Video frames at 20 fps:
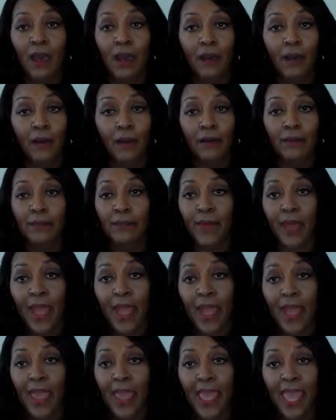
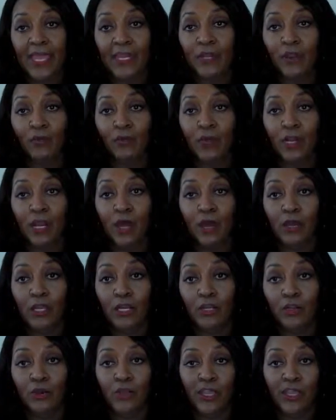I had no
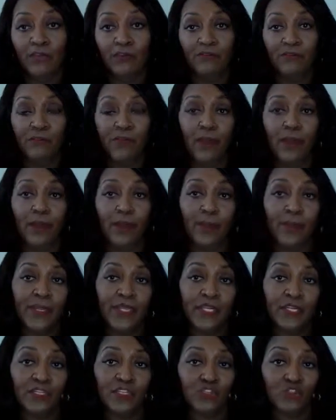luck looking
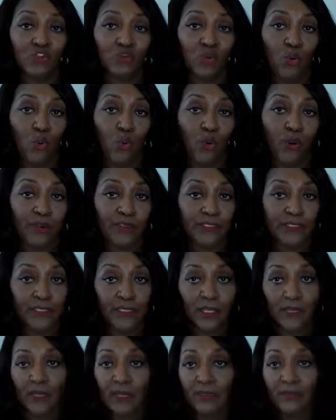in the
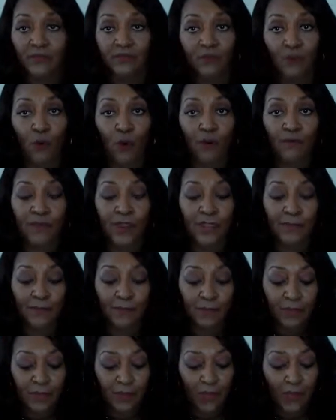stores for
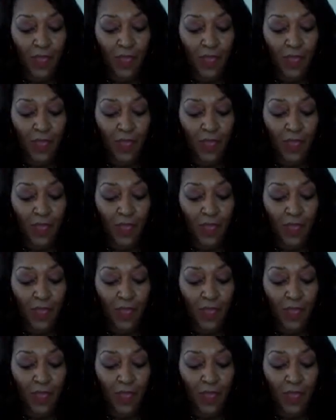it.